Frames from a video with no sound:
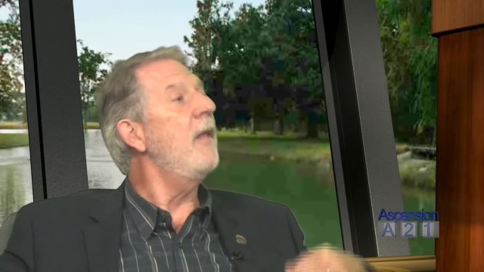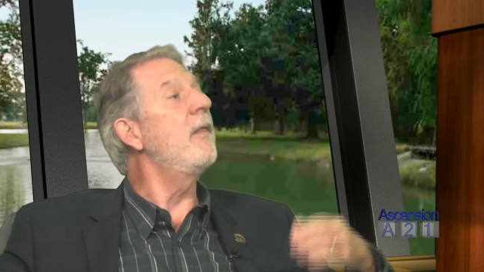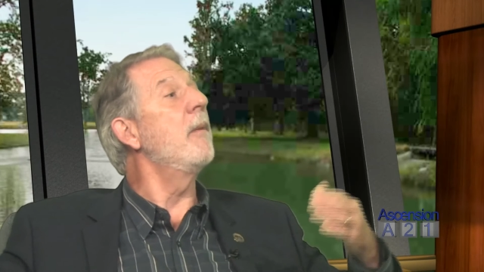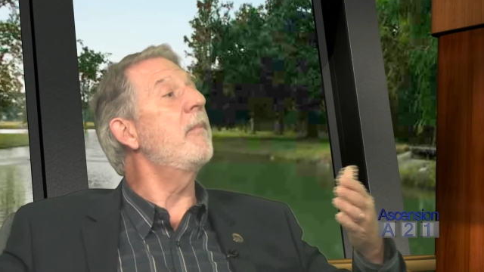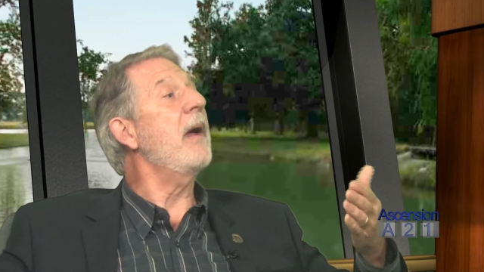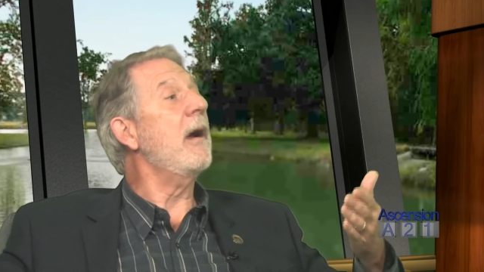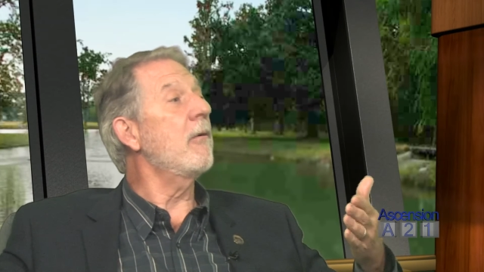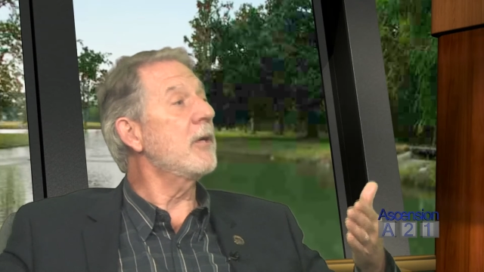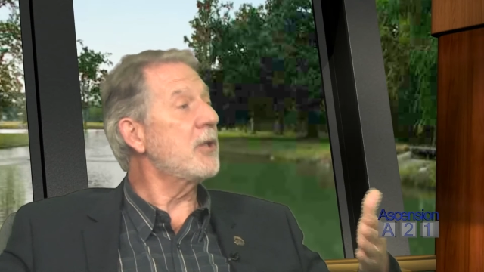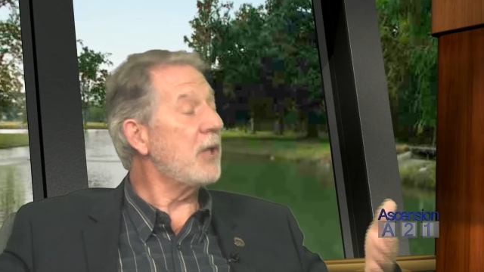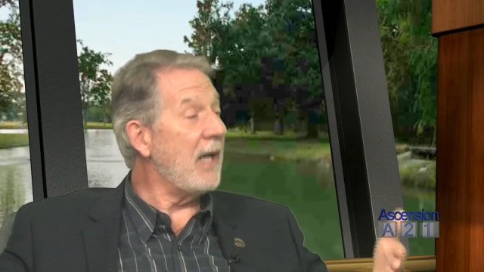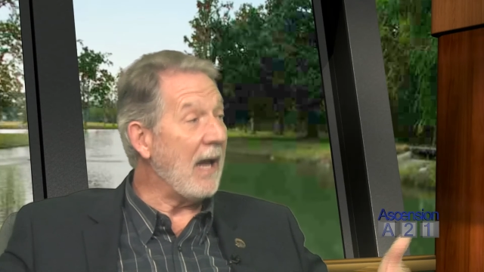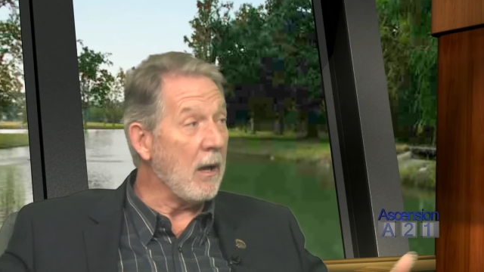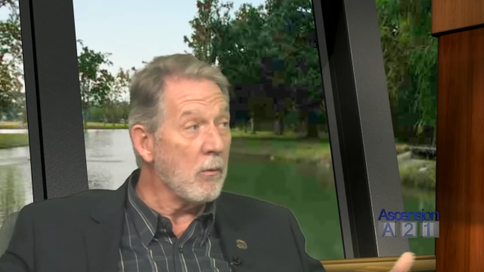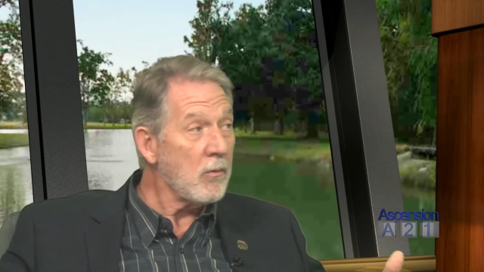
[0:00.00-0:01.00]
The parish
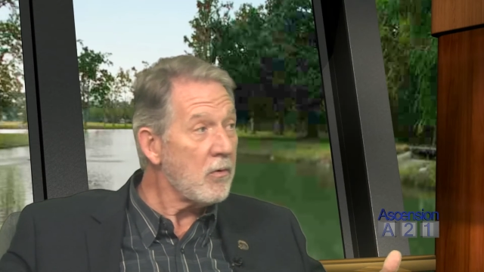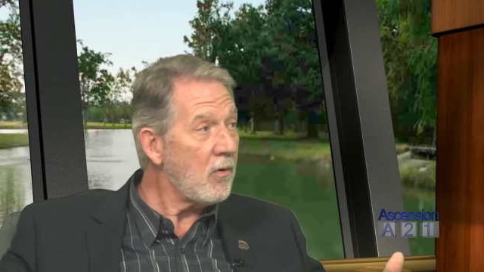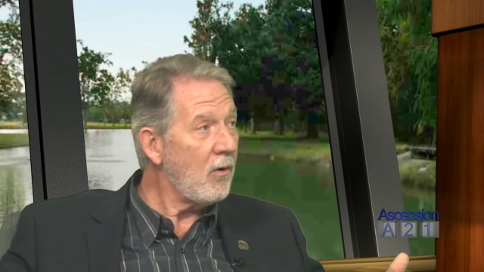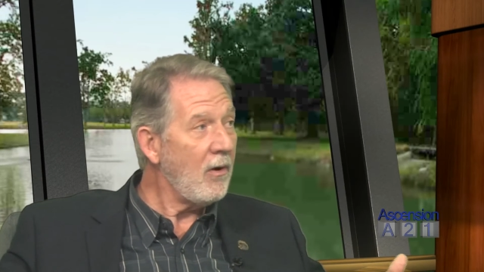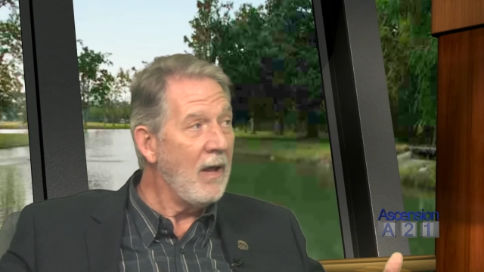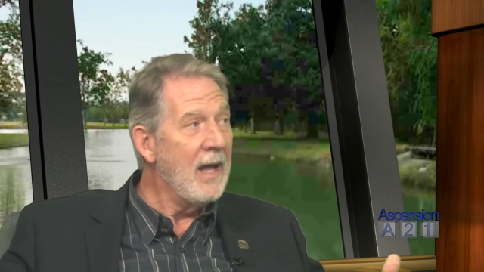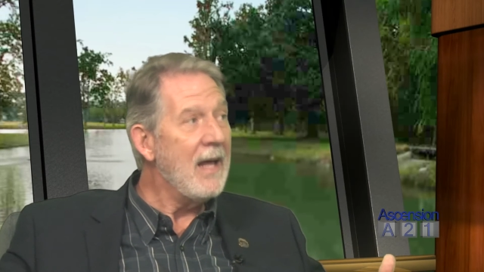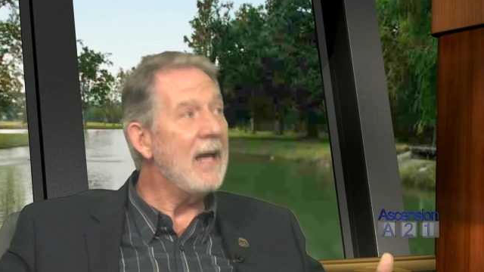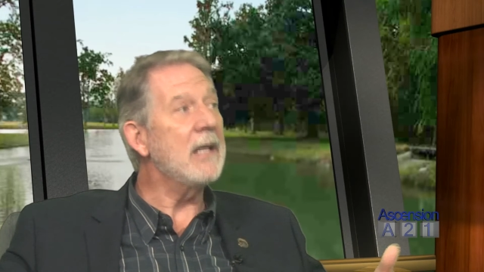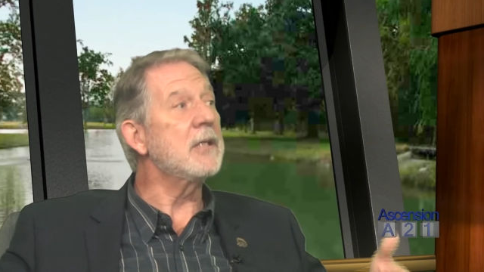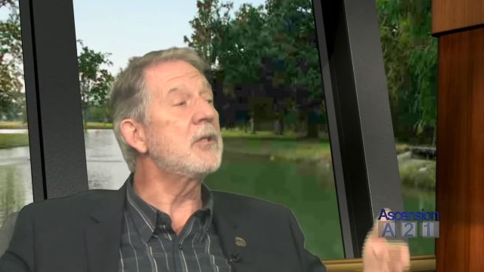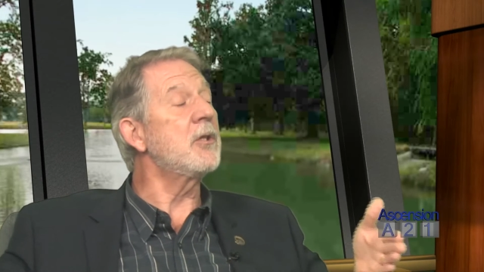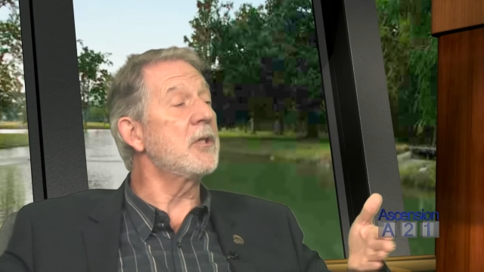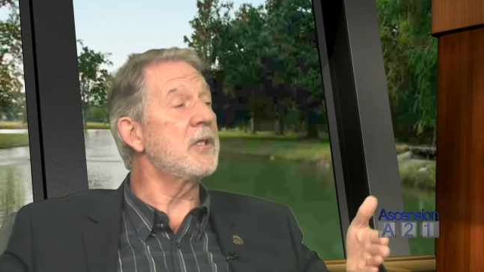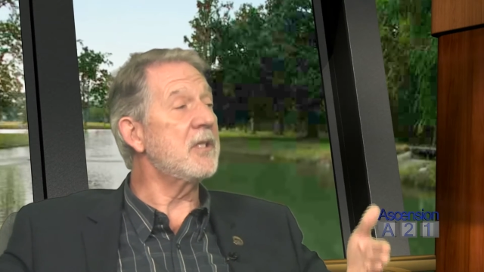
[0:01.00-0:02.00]
council has
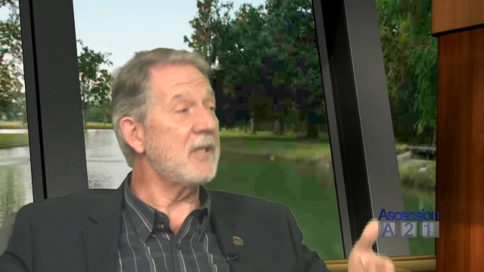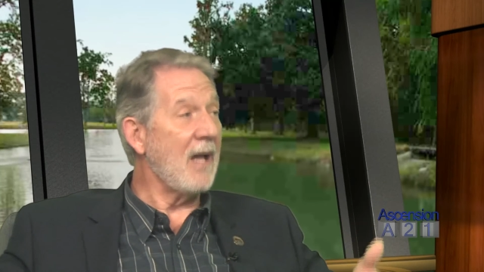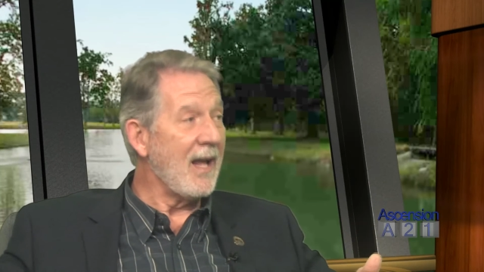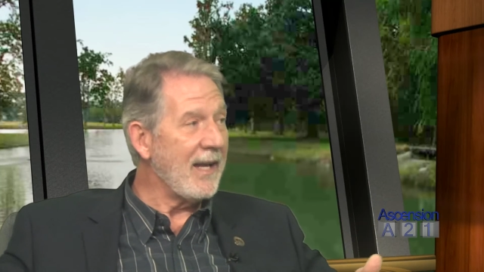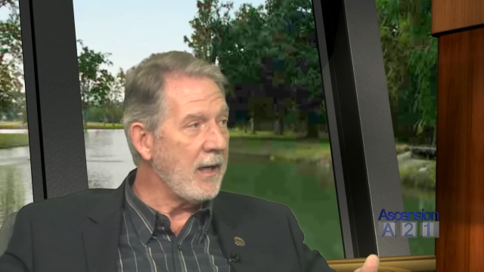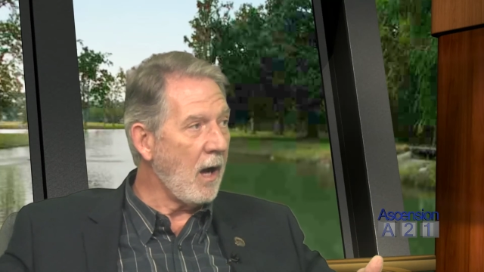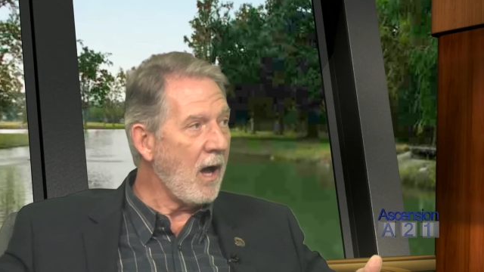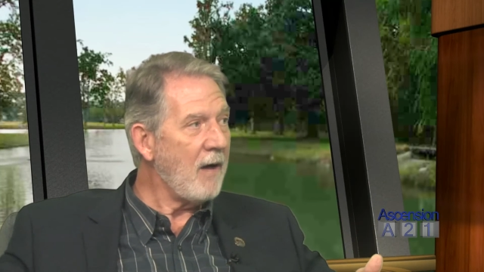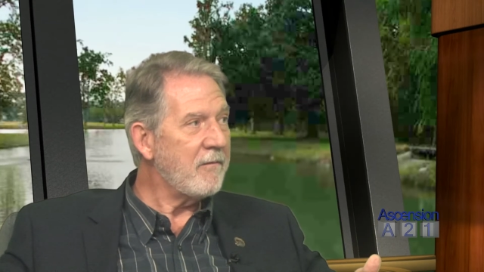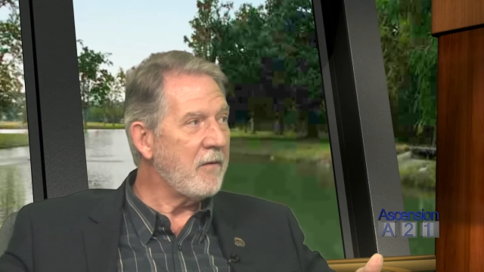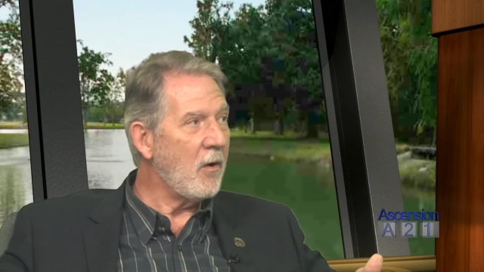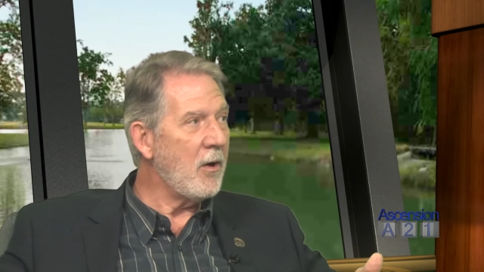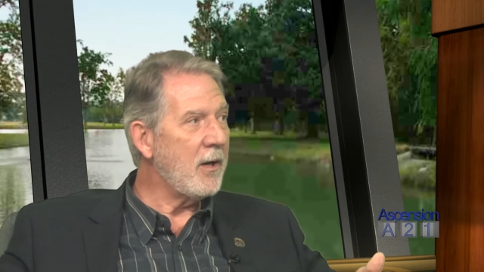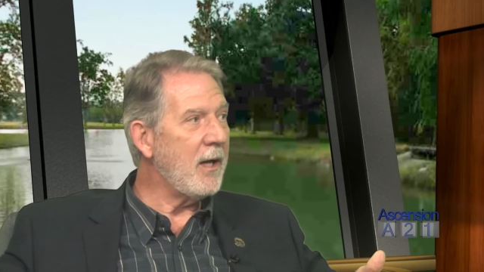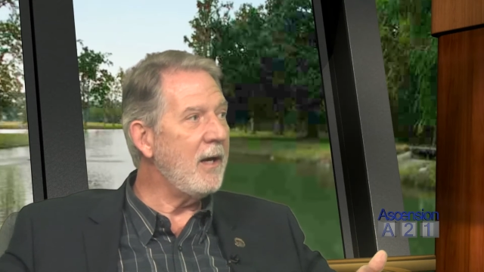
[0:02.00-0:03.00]
to sign off
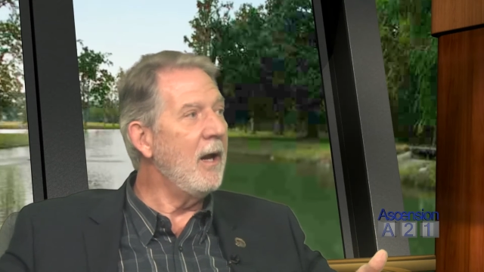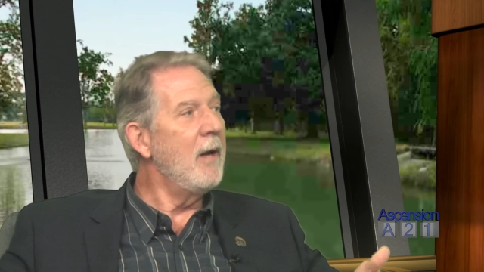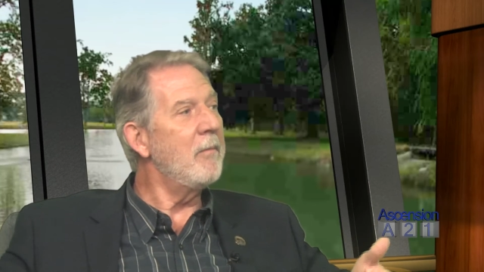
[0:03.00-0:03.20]
on it